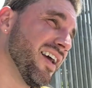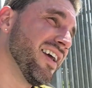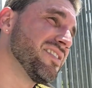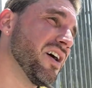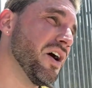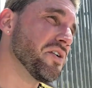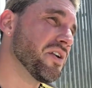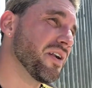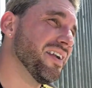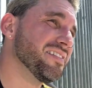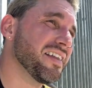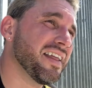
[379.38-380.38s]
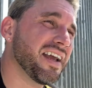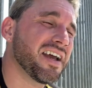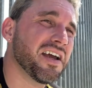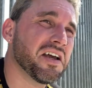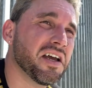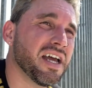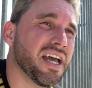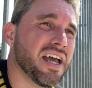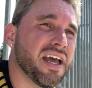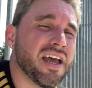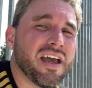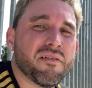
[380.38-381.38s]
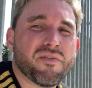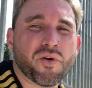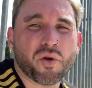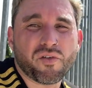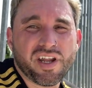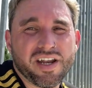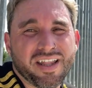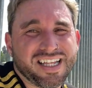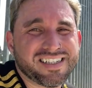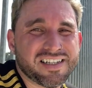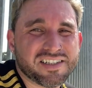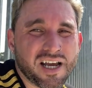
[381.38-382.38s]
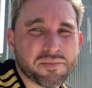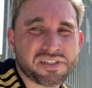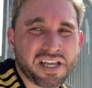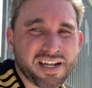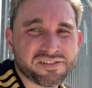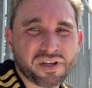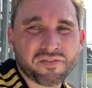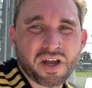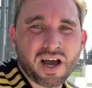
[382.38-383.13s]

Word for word: It's 100 degrees, I think. Phone overheated like 10 times. And I still have to